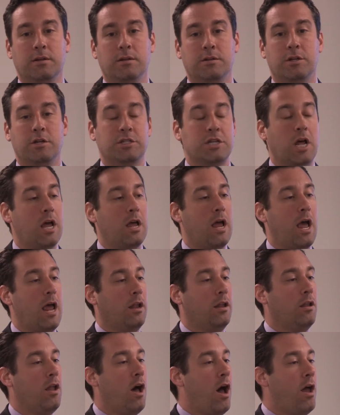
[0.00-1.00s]
There's a
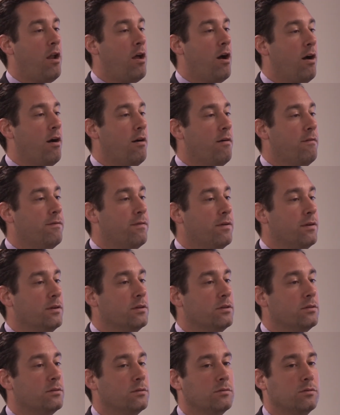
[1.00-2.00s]
lot of
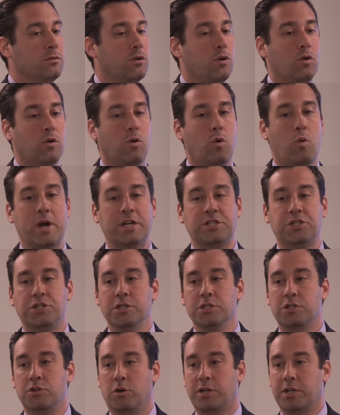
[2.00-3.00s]

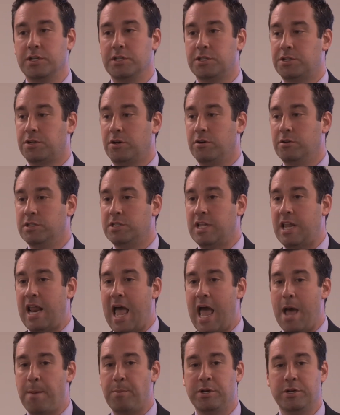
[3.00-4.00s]
questions or concerns that
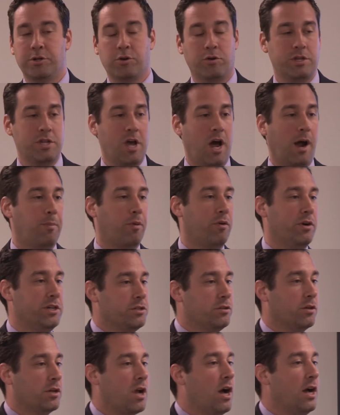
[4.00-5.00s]
happen during the
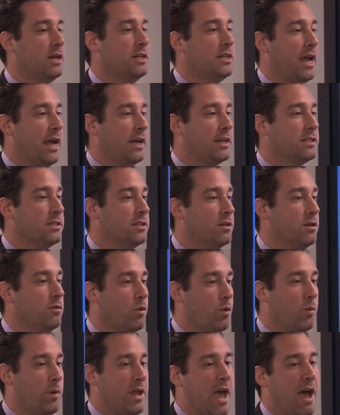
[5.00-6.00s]
operational context
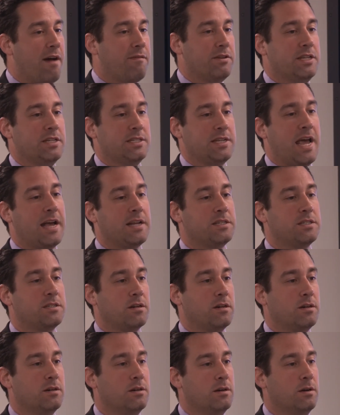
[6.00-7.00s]
when we have a
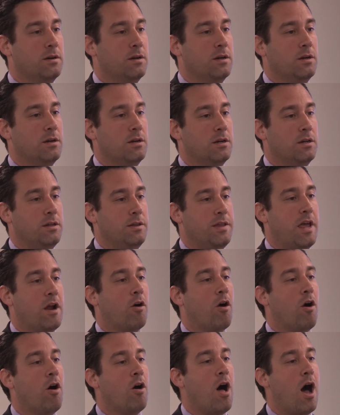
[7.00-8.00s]
disaster. They are
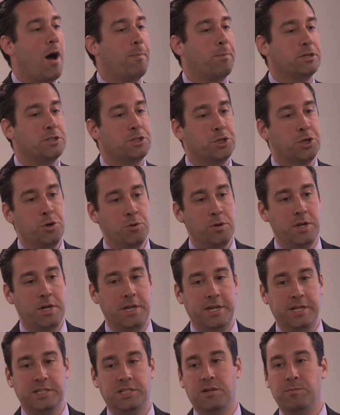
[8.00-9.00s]
all
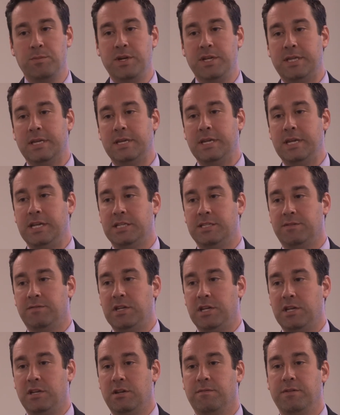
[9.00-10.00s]
opportunities to meet the needs of
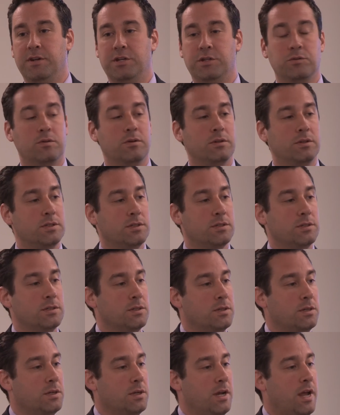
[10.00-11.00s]
the individuals.
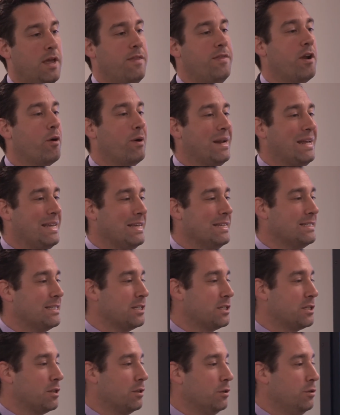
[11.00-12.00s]
And there is a
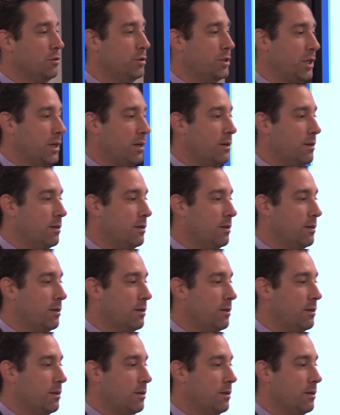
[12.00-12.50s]
solution.